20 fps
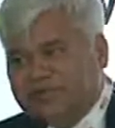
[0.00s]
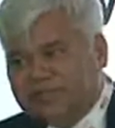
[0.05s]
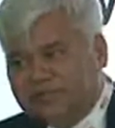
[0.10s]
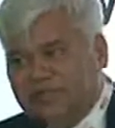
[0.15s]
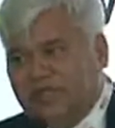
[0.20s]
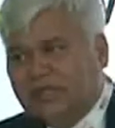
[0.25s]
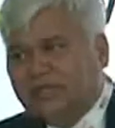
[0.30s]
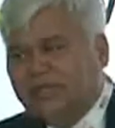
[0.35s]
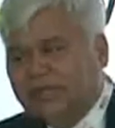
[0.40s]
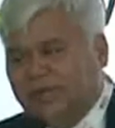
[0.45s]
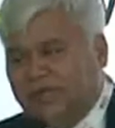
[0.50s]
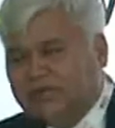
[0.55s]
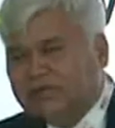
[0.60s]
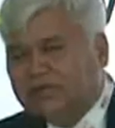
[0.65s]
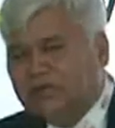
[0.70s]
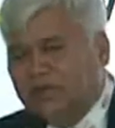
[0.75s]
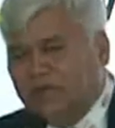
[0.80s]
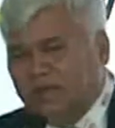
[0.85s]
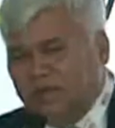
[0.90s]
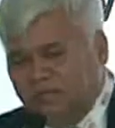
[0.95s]
must take
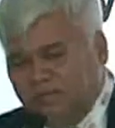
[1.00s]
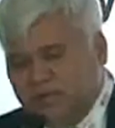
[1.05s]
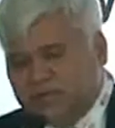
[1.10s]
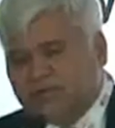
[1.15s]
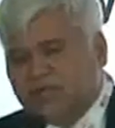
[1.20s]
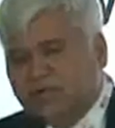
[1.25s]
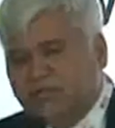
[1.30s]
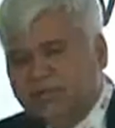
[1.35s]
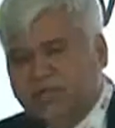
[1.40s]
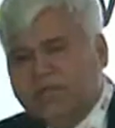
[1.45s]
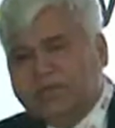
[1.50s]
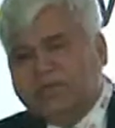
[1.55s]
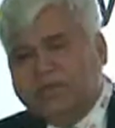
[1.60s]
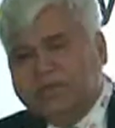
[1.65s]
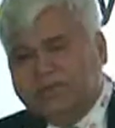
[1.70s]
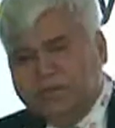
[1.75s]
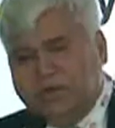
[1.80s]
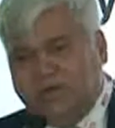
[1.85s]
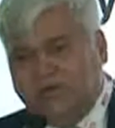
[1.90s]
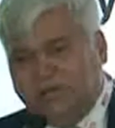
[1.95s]
place, which should make
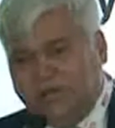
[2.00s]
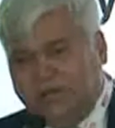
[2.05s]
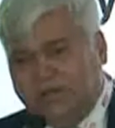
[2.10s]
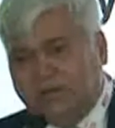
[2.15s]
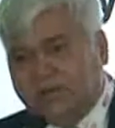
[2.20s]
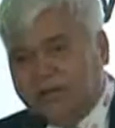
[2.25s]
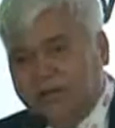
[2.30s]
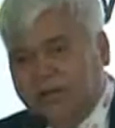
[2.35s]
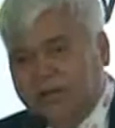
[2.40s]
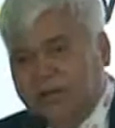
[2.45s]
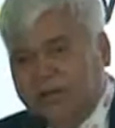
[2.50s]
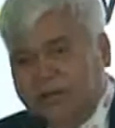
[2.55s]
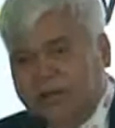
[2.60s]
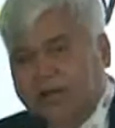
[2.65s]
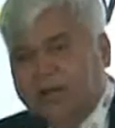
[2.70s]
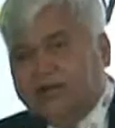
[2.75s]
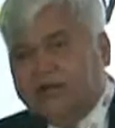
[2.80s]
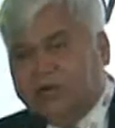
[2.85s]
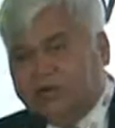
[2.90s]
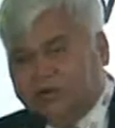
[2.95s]
people aware.
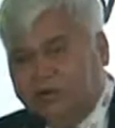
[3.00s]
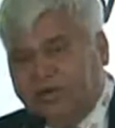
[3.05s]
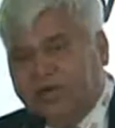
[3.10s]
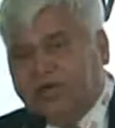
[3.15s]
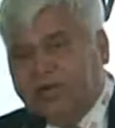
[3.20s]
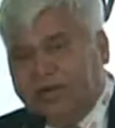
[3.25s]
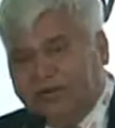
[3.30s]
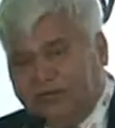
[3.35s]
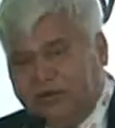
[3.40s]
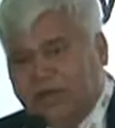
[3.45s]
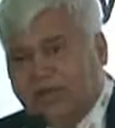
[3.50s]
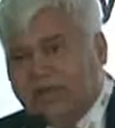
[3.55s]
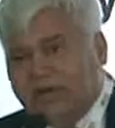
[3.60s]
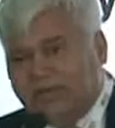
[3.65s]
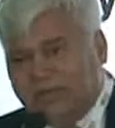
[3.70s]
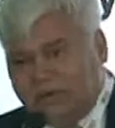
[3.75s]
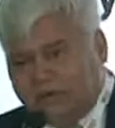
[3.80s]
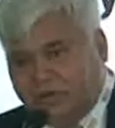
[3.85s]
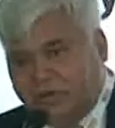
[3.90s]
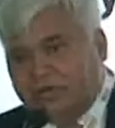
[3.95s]
And not only
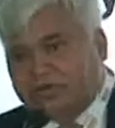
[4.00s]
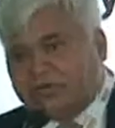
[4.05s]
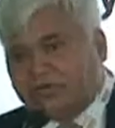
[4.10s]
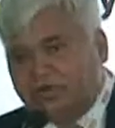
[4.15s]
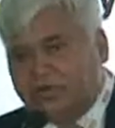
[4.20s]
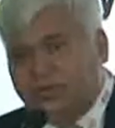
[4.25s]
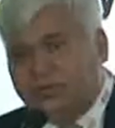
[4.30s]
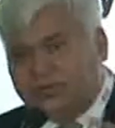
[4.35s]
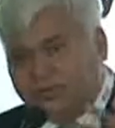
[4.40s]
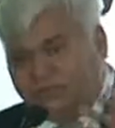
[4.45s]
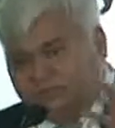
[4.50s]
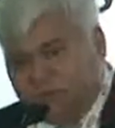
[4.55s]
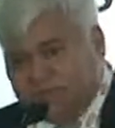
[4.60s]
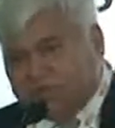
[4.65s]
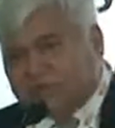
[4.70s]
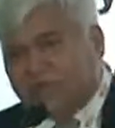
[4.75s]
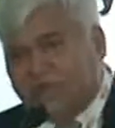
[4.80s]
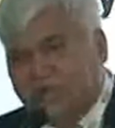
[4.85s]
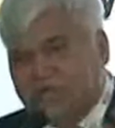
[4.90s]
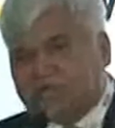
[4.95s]
aware, but also the
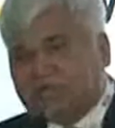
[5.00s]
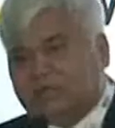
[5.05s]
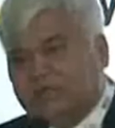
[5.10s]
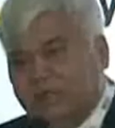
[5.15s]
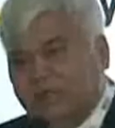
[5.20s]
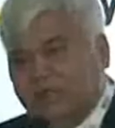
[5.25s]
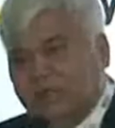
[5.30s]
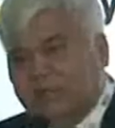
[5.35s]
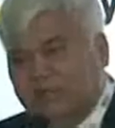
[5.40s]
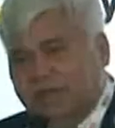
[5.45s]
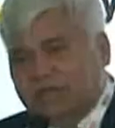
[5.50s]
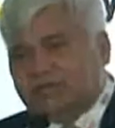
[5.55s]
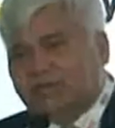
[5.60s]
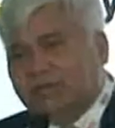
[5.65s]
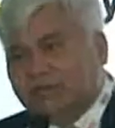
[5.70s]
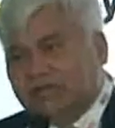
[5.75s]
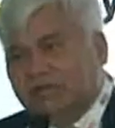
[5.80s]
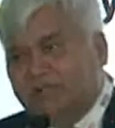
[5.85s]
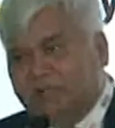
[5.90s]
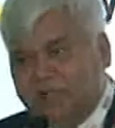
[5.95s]
professionals
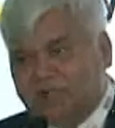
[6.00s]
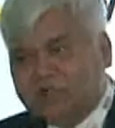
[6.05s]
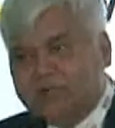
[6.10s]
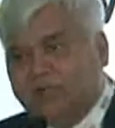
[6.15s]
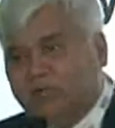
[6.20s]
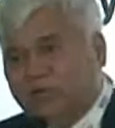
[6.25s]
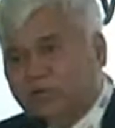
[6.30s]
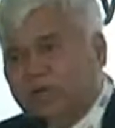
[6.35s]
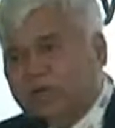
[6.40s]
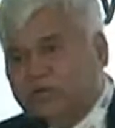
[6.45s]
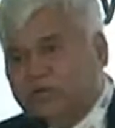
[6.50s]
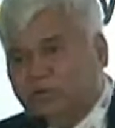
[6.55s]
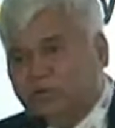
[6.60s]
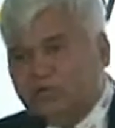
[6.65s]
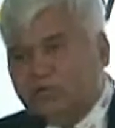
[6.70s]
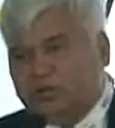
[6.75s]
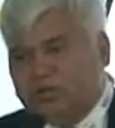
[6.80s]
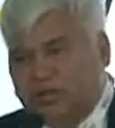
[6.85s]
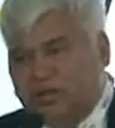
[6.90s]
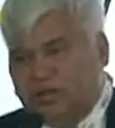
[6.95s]
must become much more
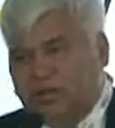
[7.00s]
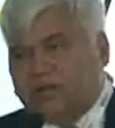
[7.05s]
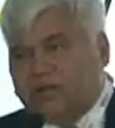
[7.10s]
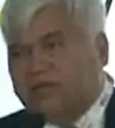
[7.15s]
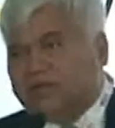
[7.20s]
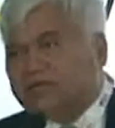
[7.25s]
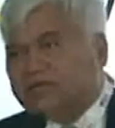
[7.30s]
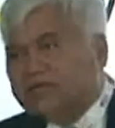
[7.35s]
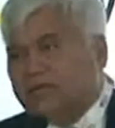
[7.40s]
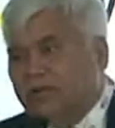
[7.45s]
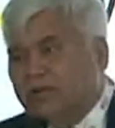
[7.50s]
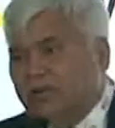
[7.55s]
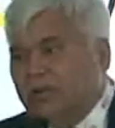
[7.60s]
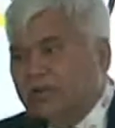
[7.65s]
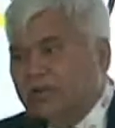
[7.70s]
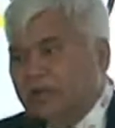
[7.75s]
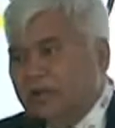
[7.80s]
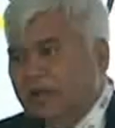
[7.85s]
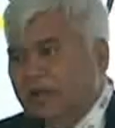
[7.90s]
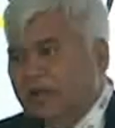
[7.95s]
attuned to the latest
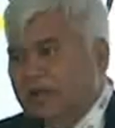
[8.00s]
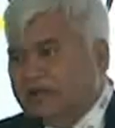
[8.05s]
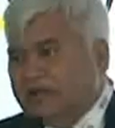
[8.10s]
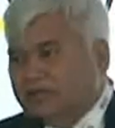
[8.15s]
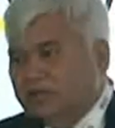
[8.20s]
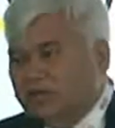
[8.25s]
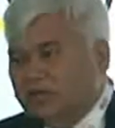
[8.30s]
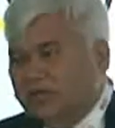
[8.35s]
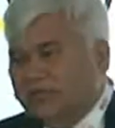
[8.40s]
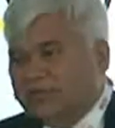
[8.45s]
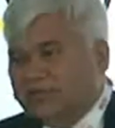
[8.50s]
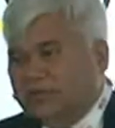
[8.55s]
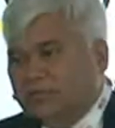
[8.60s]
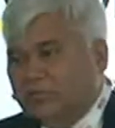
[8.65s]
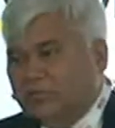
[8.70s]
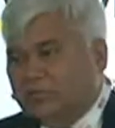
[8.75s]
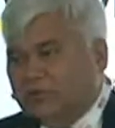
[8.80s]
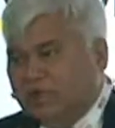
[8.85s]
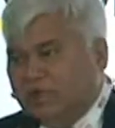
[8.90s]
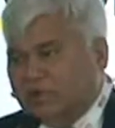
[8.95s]
sort of
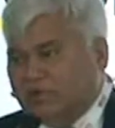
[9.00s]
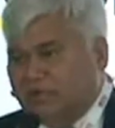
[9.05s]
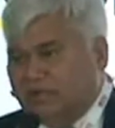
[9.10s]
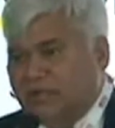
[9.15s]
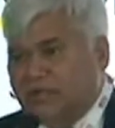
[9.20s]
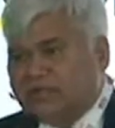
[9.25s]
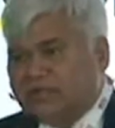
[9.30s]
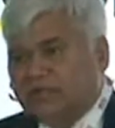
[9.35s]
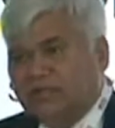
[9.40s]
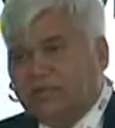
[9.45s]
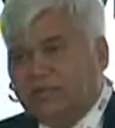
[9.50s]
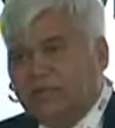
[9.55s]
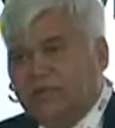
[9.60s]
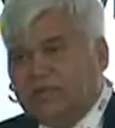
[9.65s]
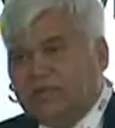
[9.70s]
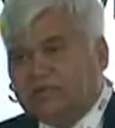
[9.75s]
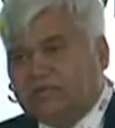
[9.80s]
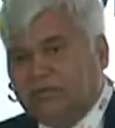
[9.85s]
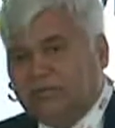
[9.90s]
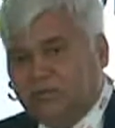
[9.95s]
techniques
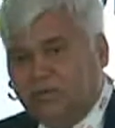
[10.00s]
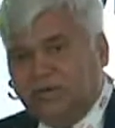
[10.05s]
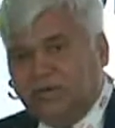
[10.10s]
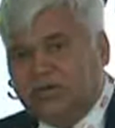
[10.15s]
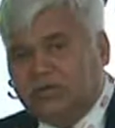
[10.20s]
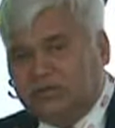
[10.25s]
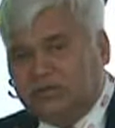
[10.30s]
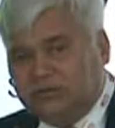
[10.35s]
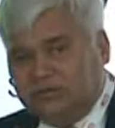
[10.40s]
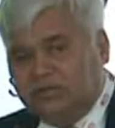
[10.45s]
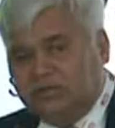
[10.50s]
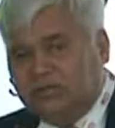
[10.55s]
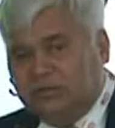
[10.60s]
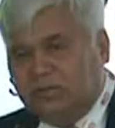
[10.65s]
and security